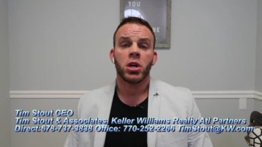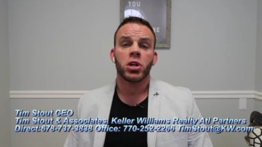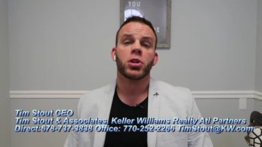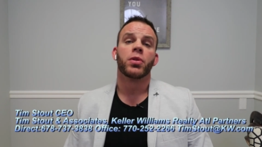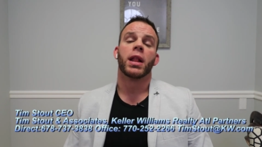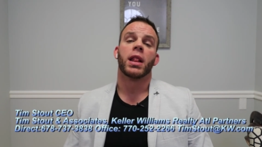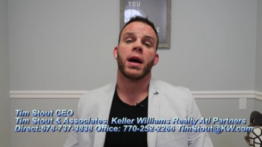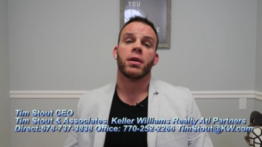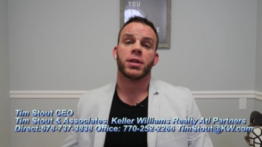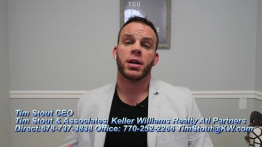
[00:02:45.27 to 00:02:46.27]
So that
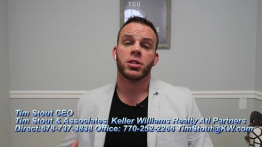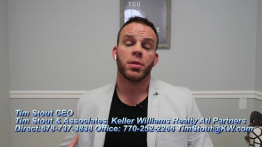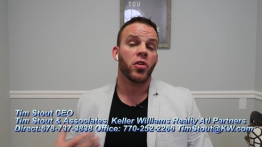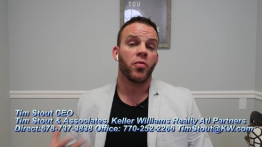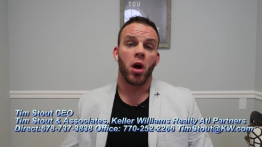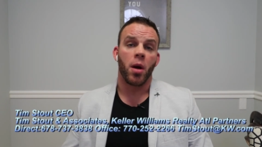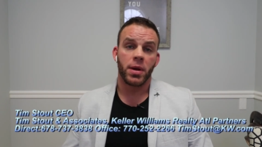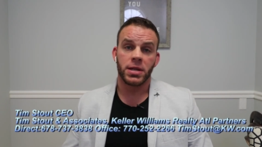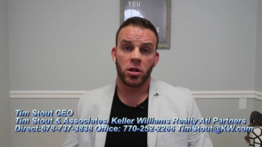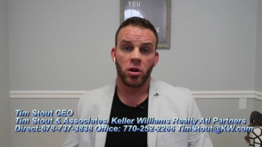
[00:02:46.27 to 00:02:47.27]
allows us to move
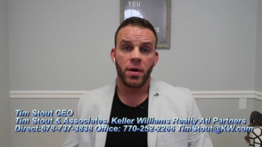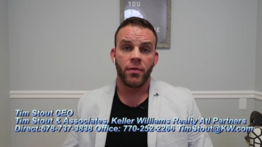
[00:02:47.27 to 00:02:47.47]
properties a little bit